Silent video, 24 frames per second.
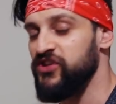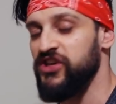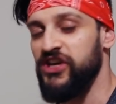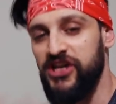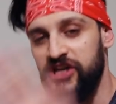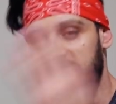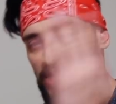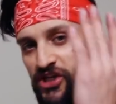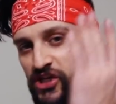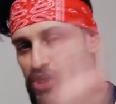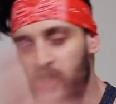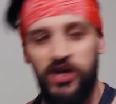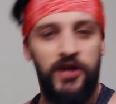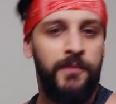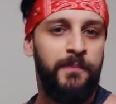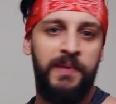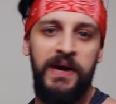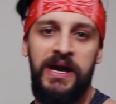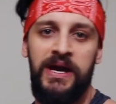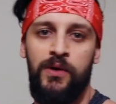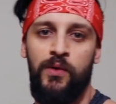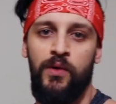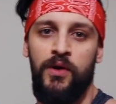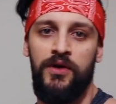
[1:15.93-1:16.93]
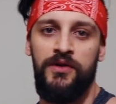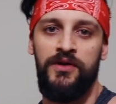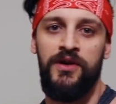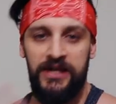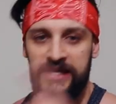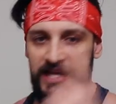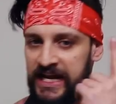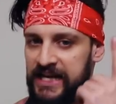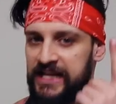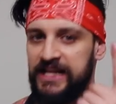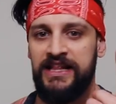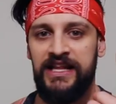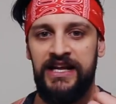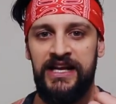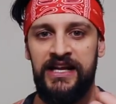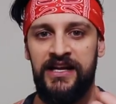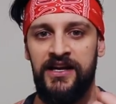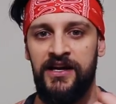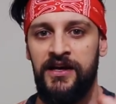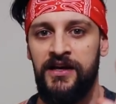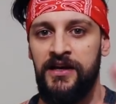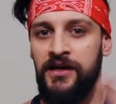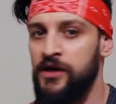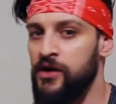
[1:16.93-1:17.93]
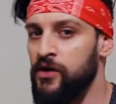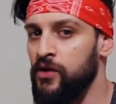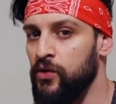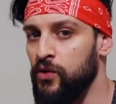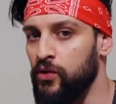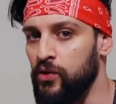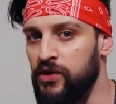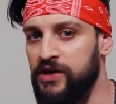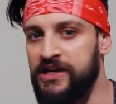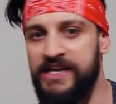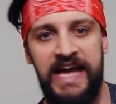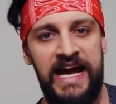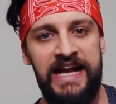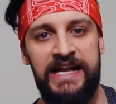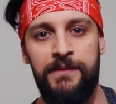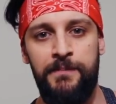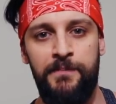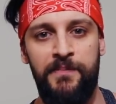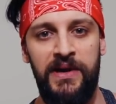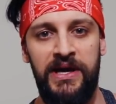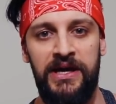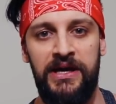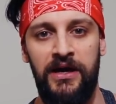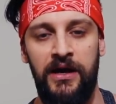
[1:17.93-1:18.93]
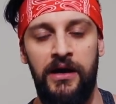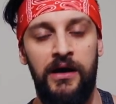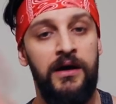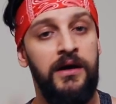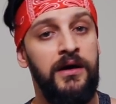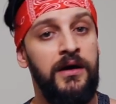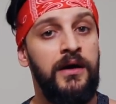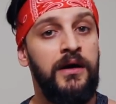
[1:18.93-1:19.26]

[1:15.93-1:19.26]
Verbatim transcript: You gotta pick one, getting leaner, or getting bigger.